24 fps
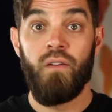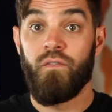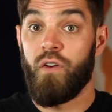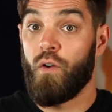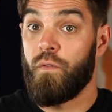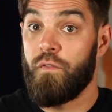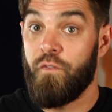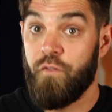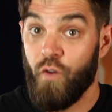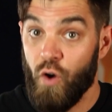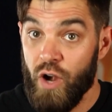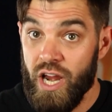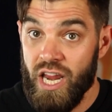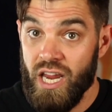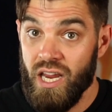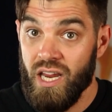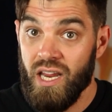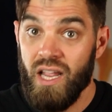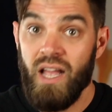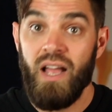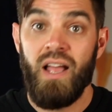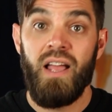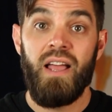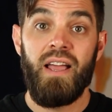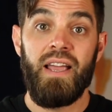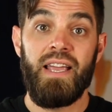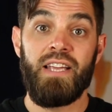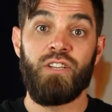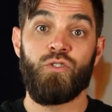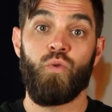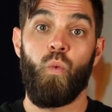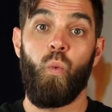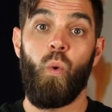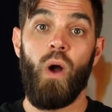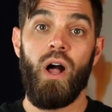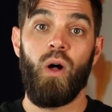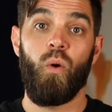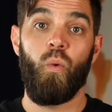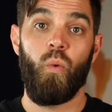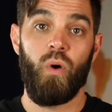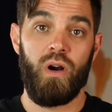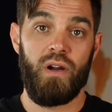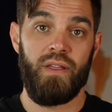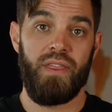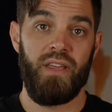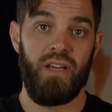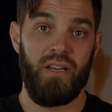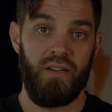for free is well
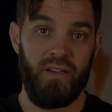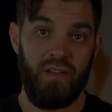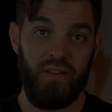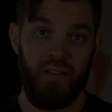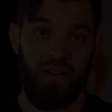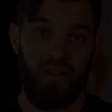worth it.